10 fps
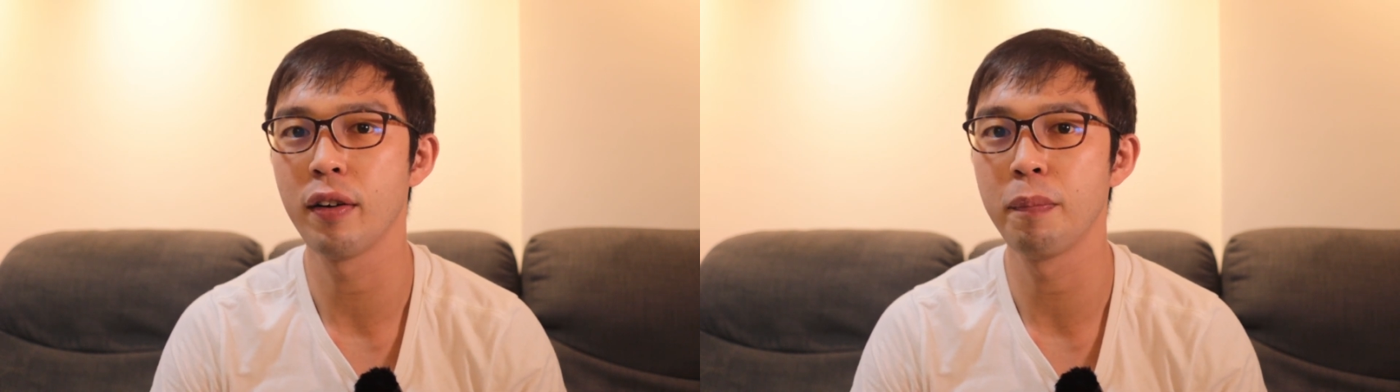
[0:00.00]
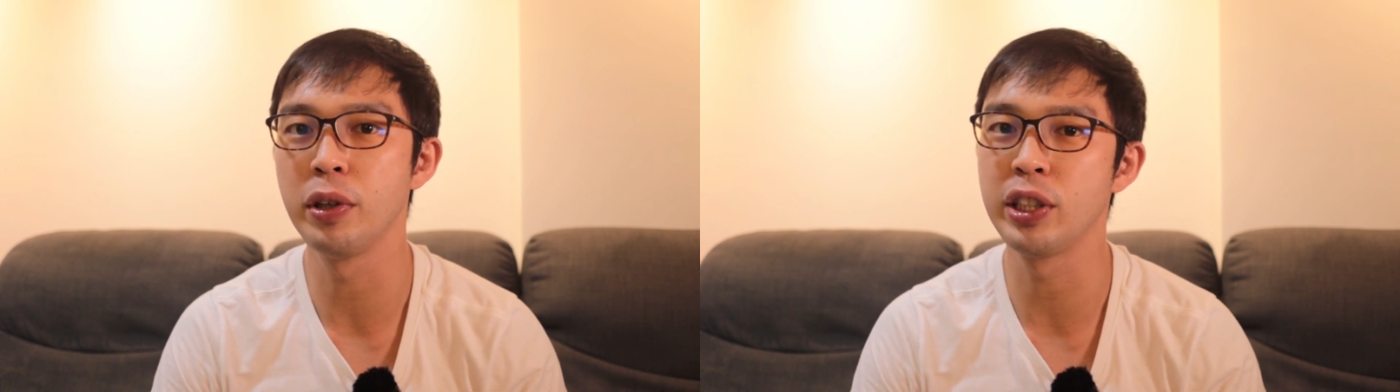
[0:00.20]

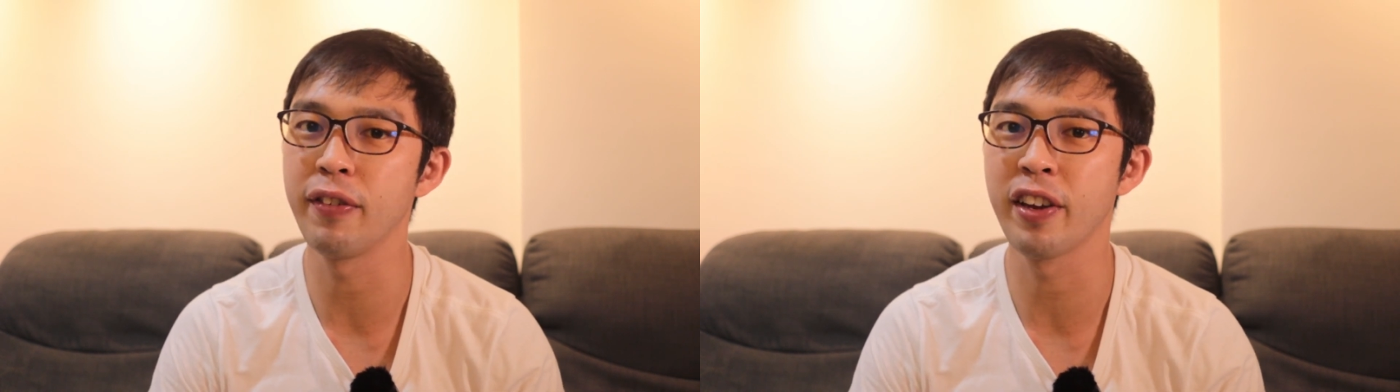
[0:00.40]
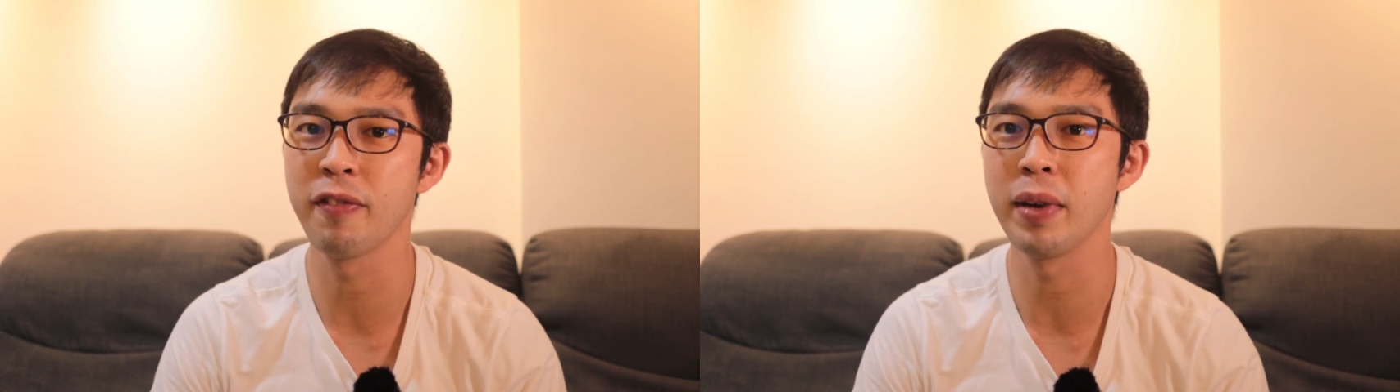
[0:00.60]
appreciate
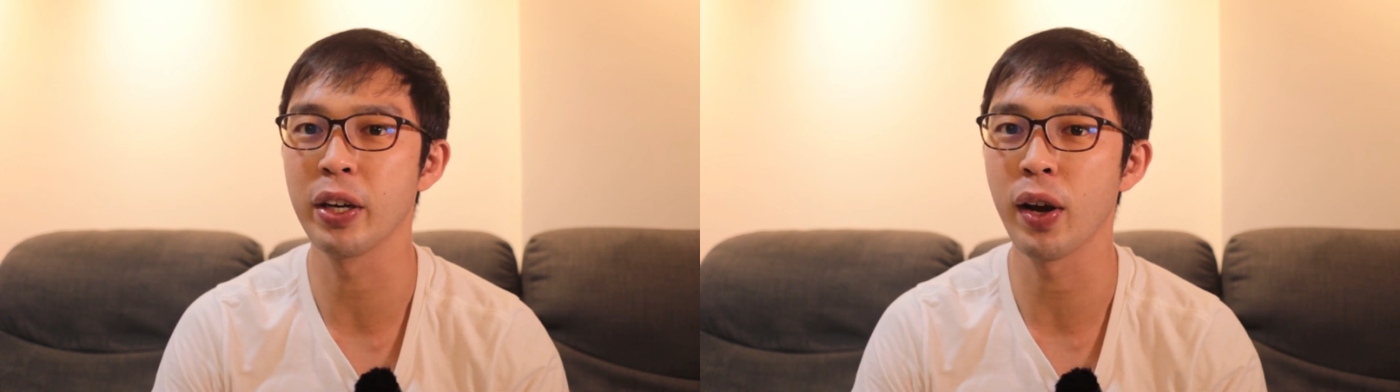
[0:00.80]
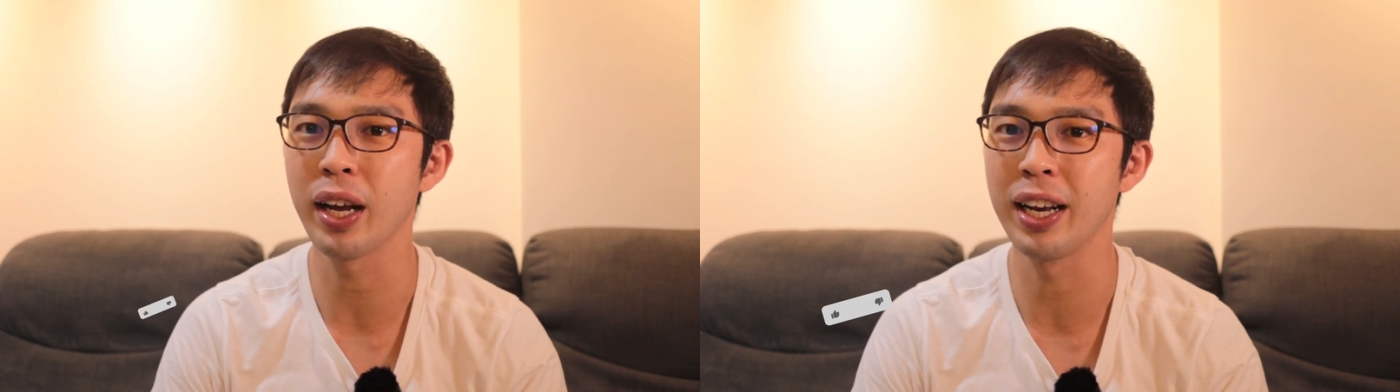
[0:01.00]
if you give me a
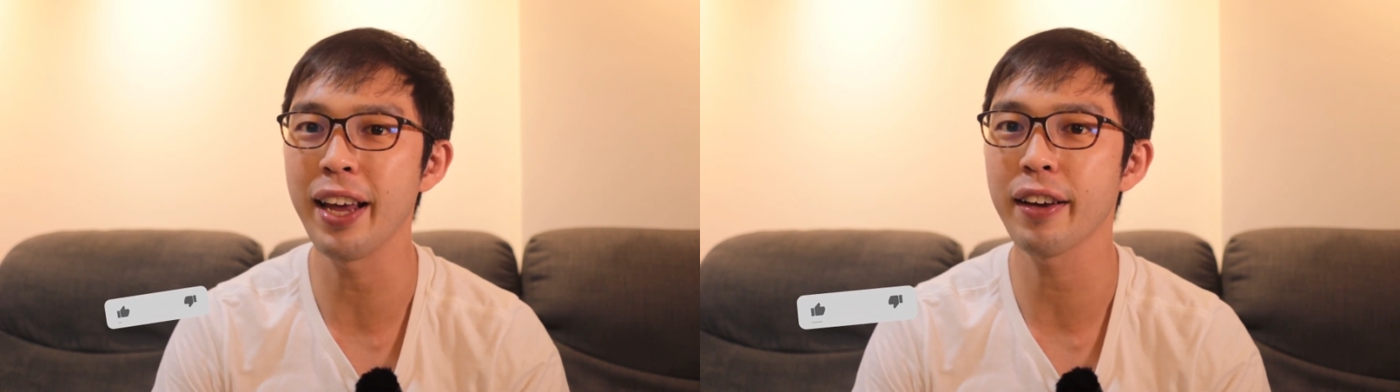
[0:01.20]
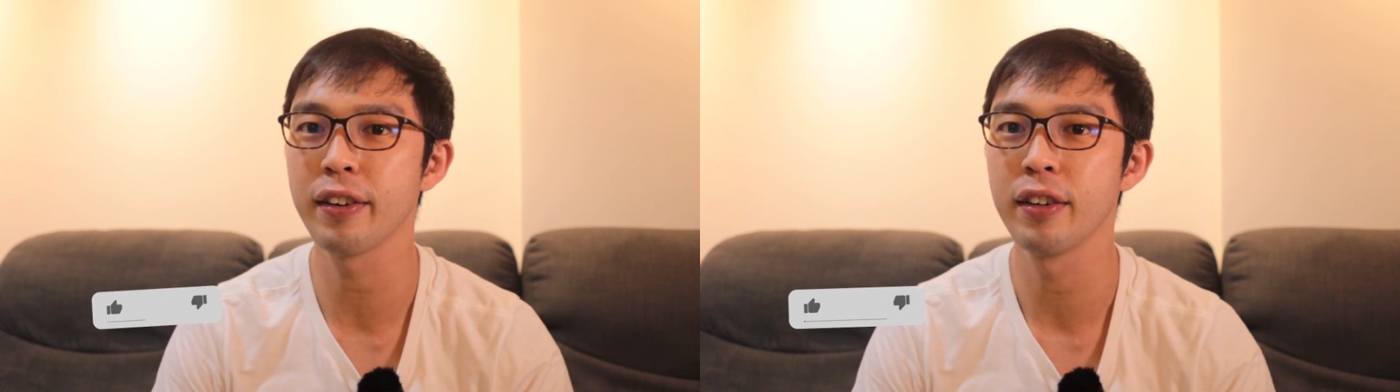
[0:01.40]
quick
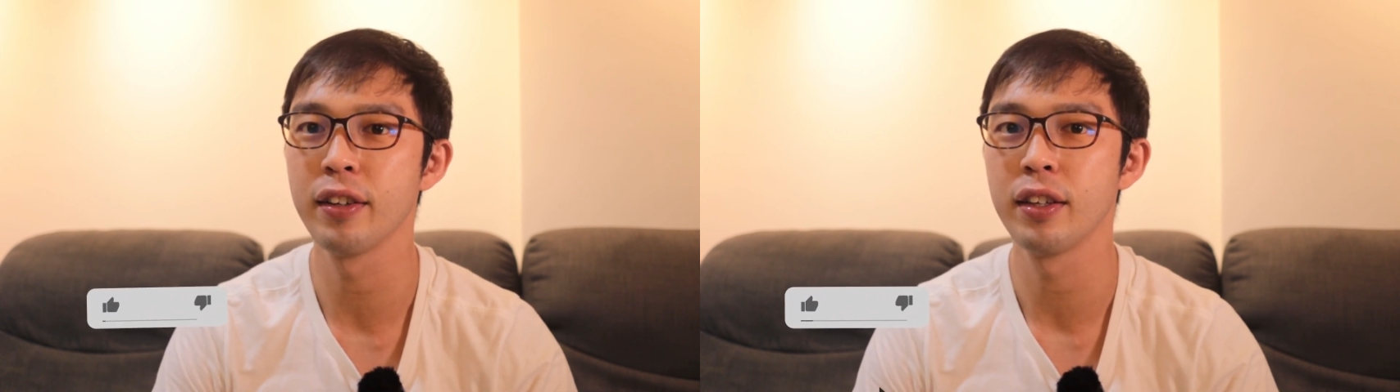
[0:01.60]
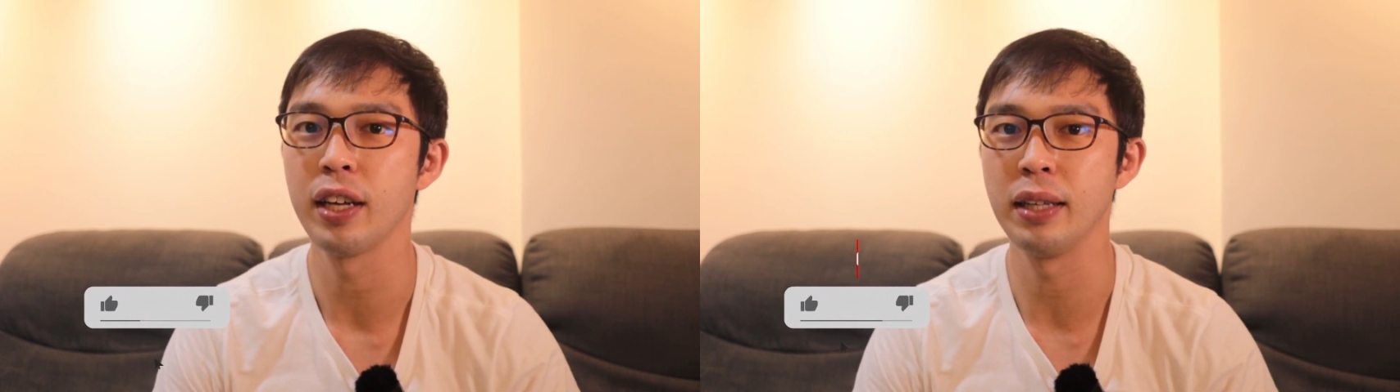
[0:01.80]
like
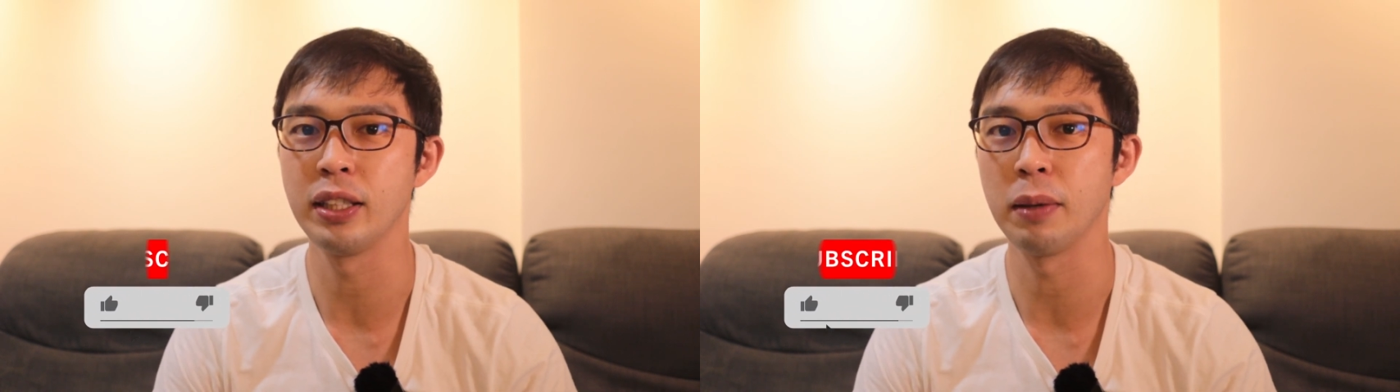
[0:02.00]
and